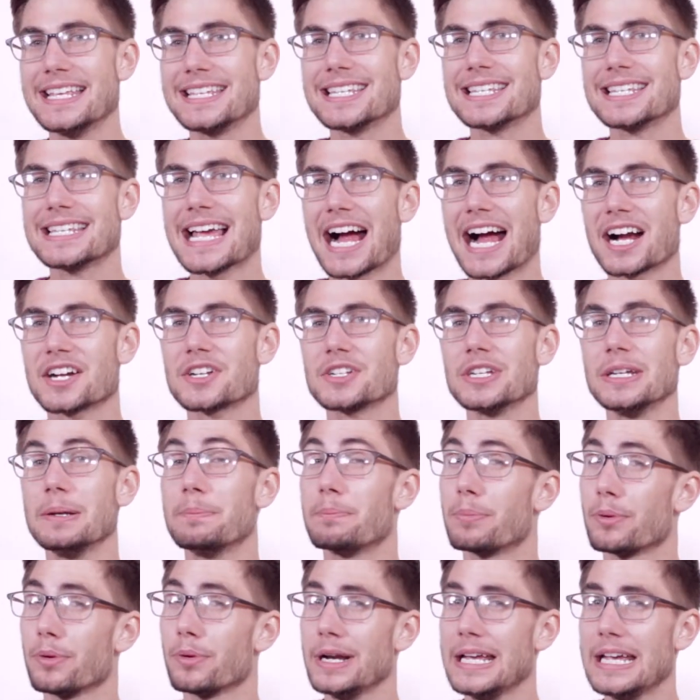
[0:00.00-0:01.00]
this is actually
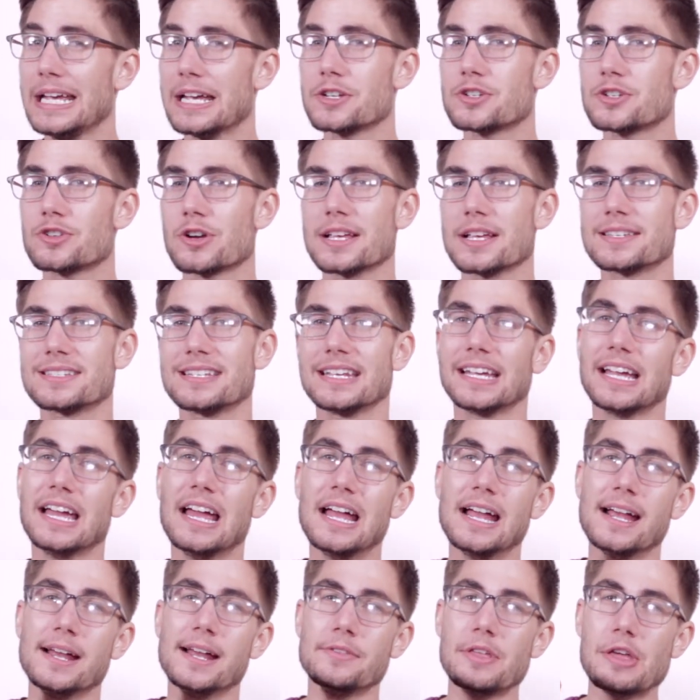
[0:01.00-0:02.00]
pretty interesting
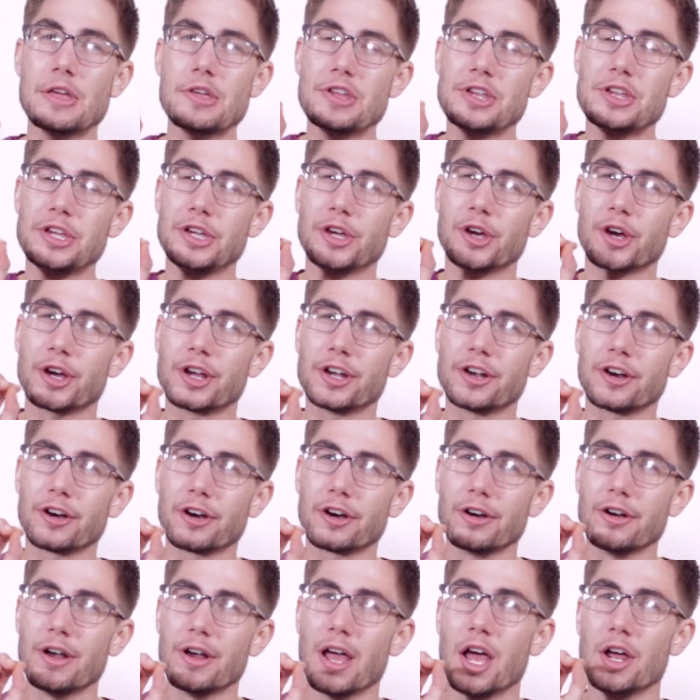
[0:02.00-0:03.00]
that you're gonna
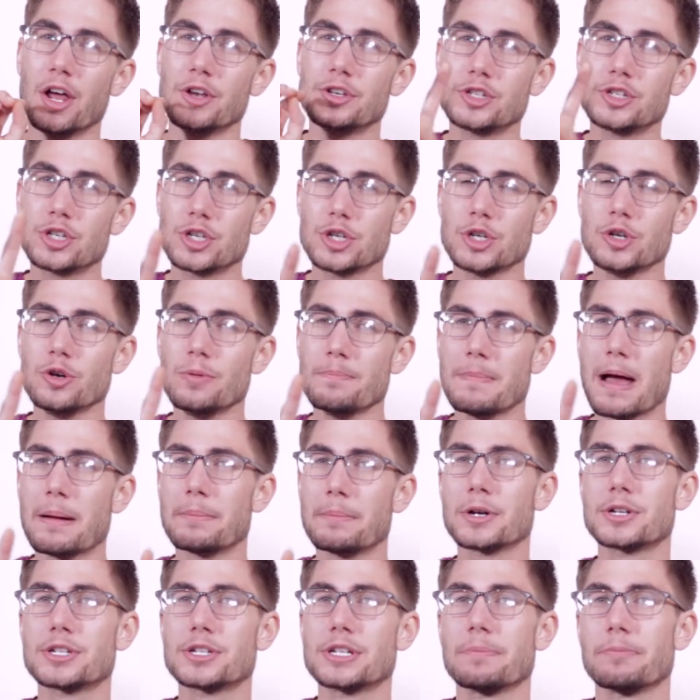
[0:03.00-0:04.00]
earn 2
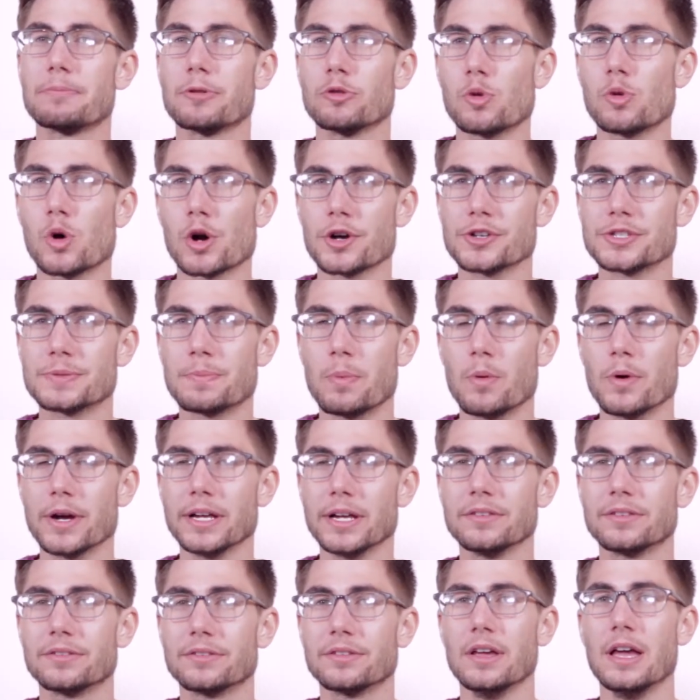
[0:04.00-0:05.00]
membership rewards
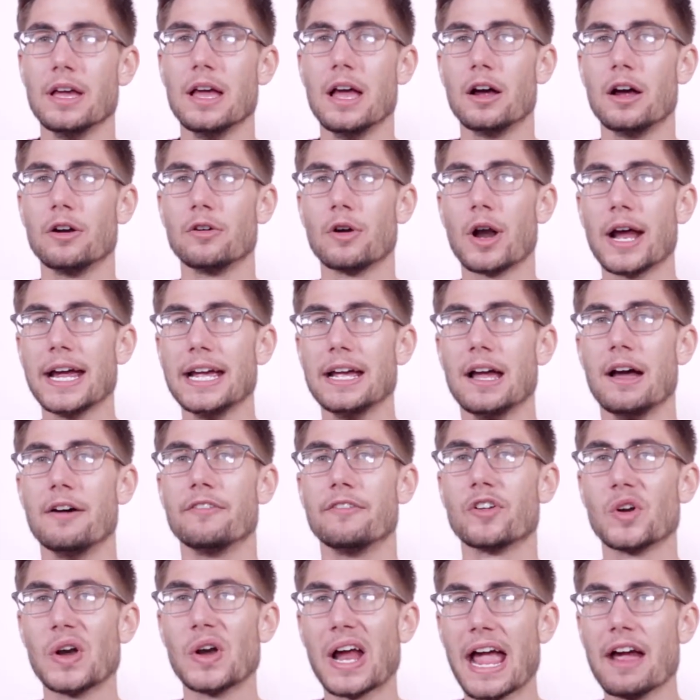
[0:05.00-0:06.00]
points, right,
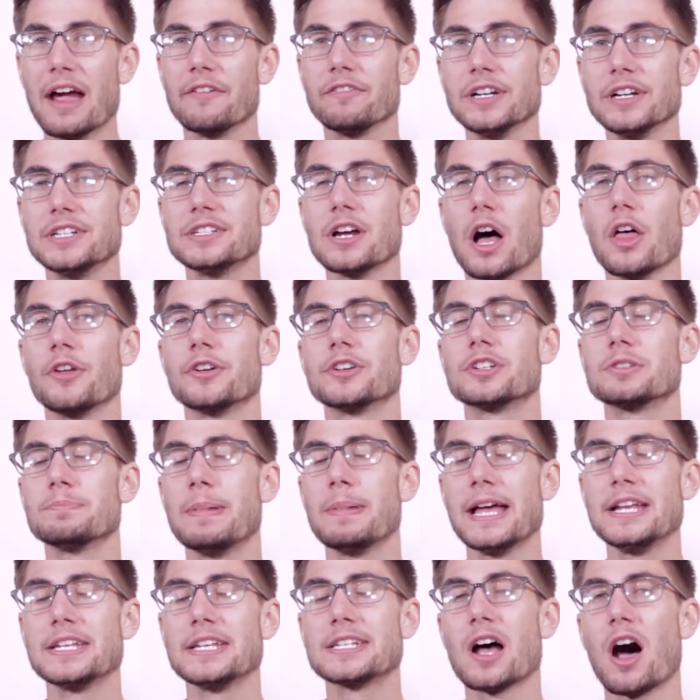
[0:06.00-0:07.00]
for every dollar
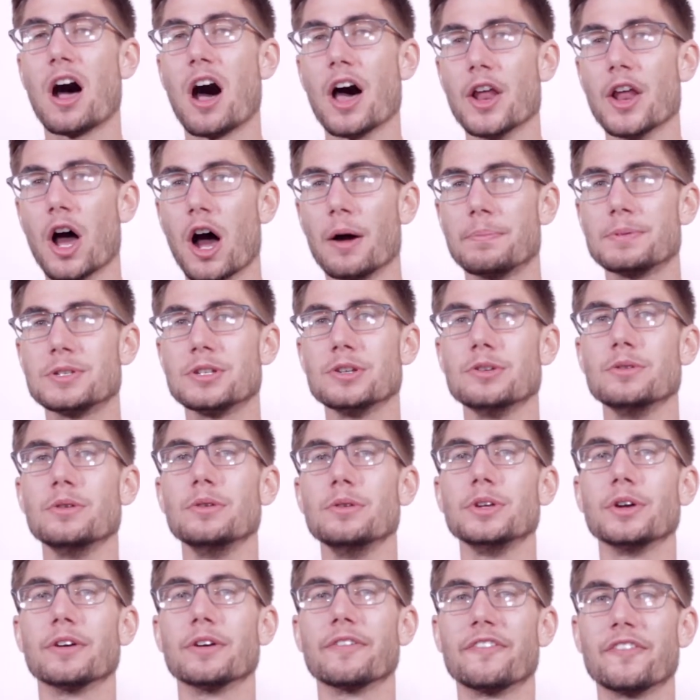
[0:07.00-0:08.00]
spent on up
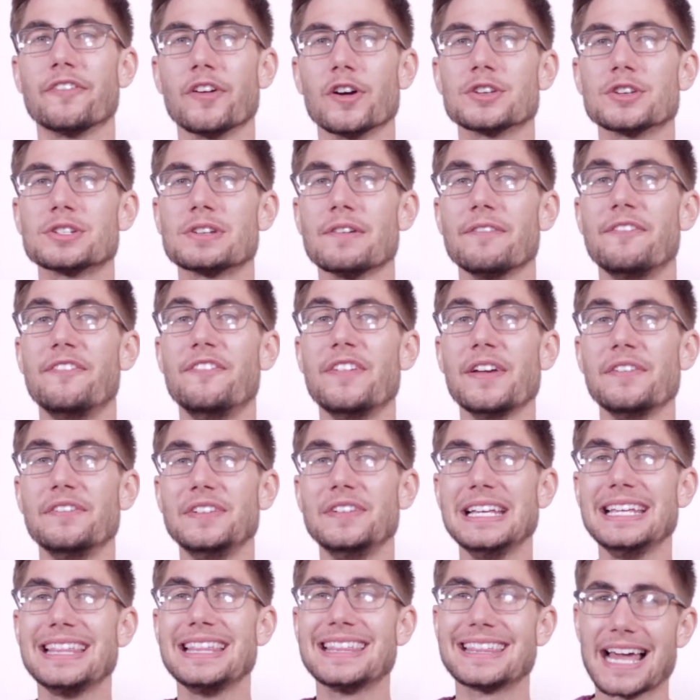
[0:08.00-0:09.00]
to your first
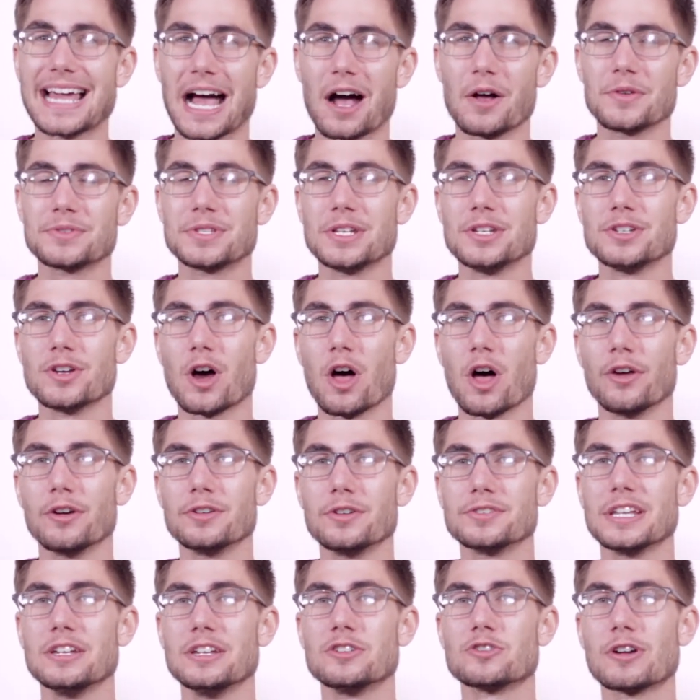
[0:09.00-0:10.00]

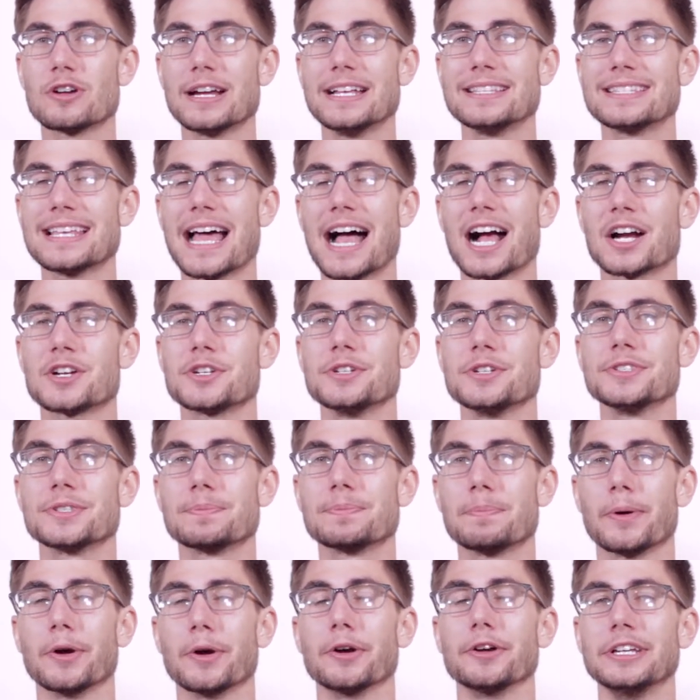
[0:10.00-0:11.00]
$50,000 in transactions
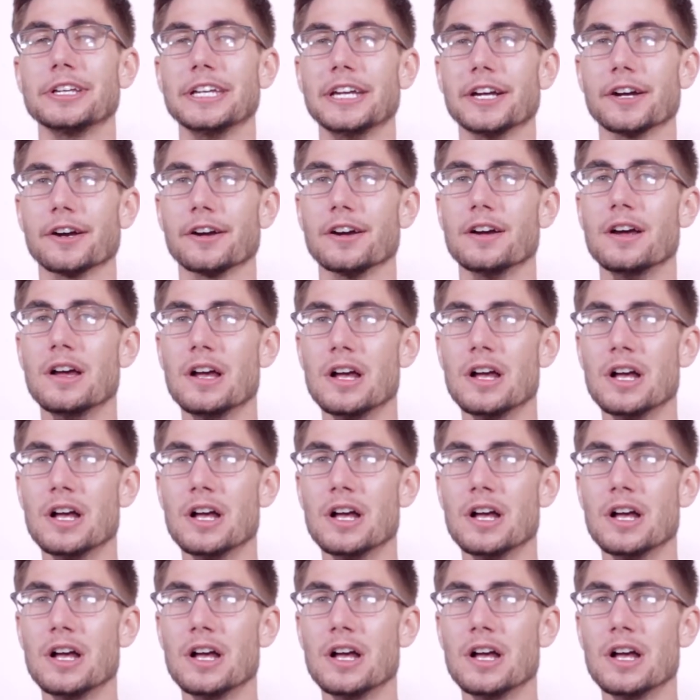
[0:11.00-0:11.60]
per year.